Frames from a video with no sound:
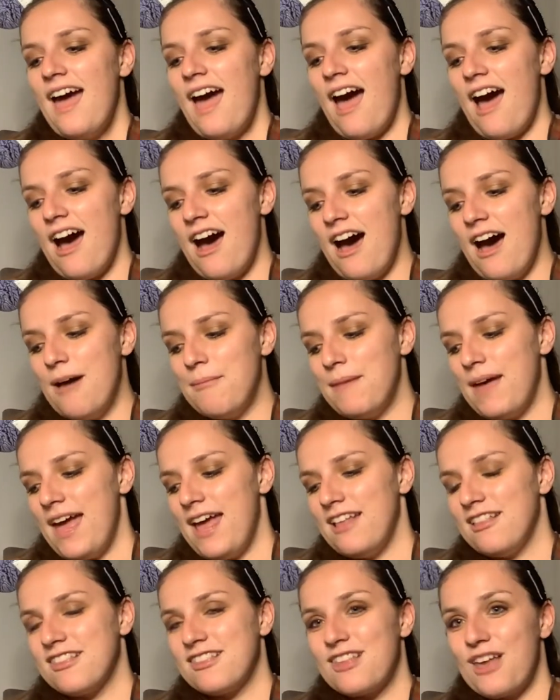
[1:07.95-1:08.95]

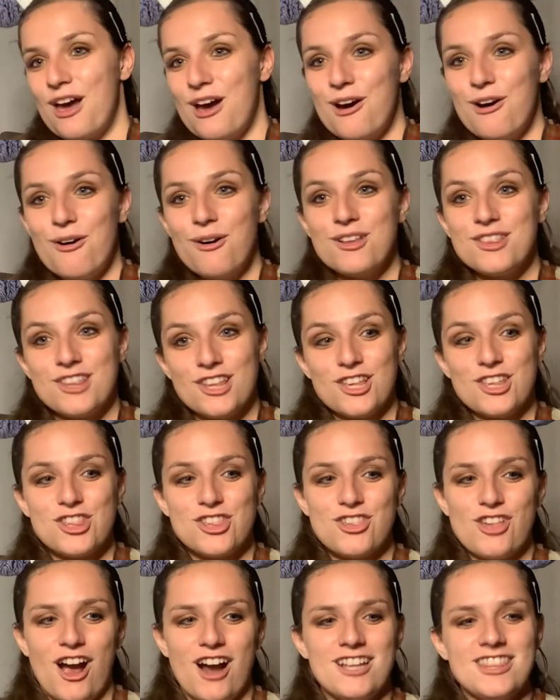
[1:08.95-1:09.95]
And so to
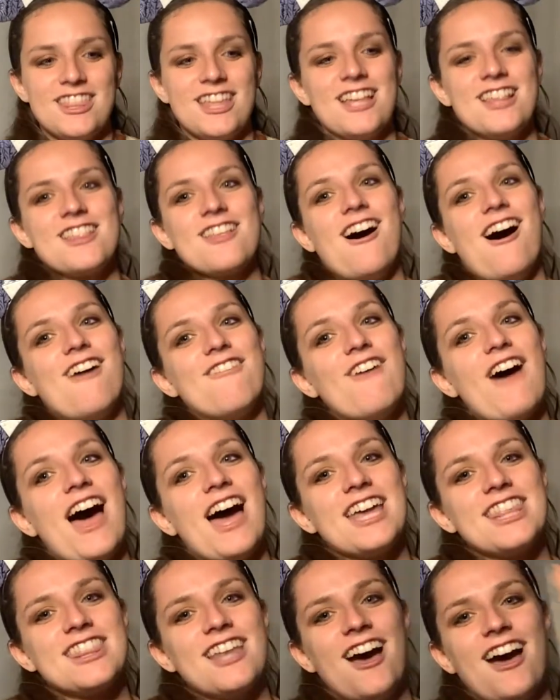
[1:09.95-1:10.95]
start things off,
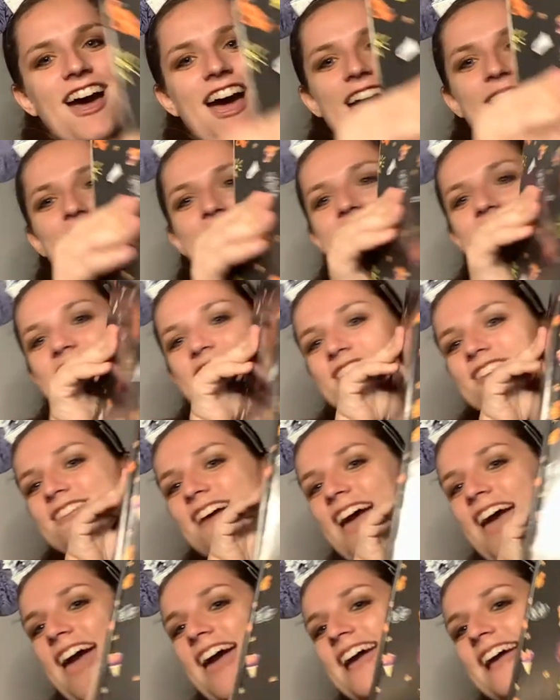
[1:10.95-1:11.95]
I thought I would do
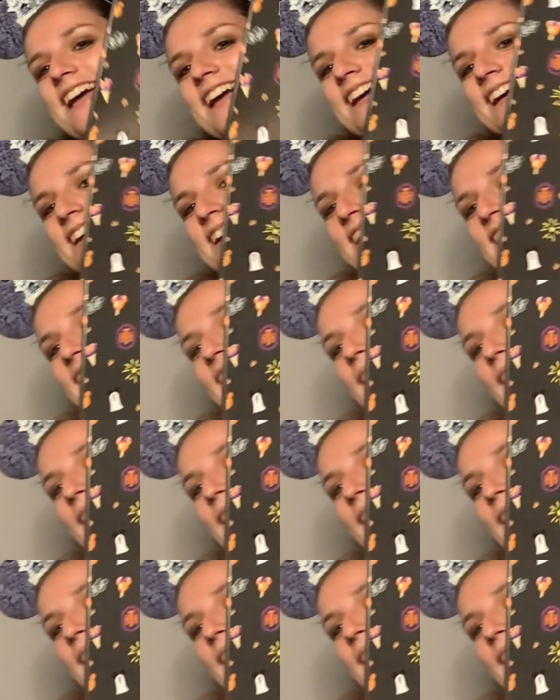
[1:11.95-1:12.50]
a